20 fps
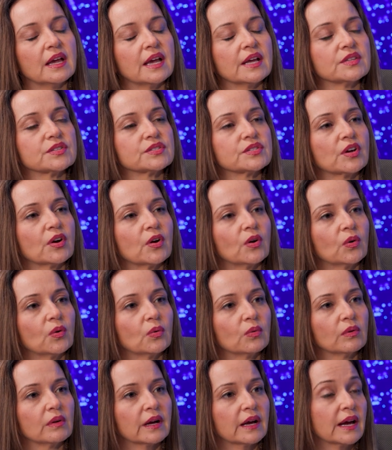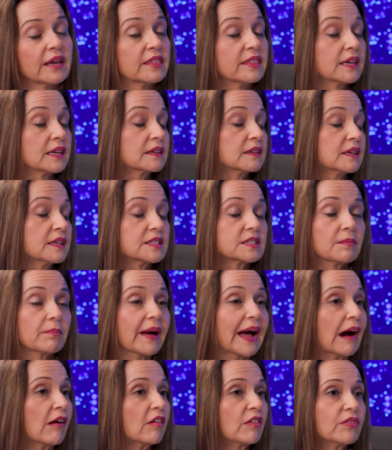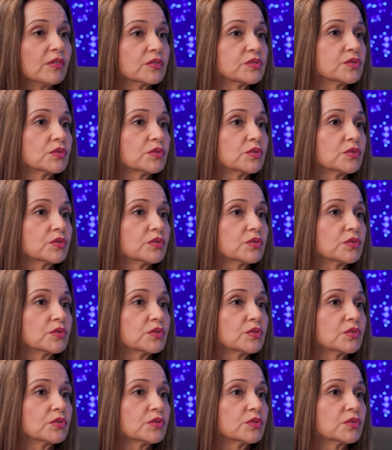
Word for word: And so I think it's a powerful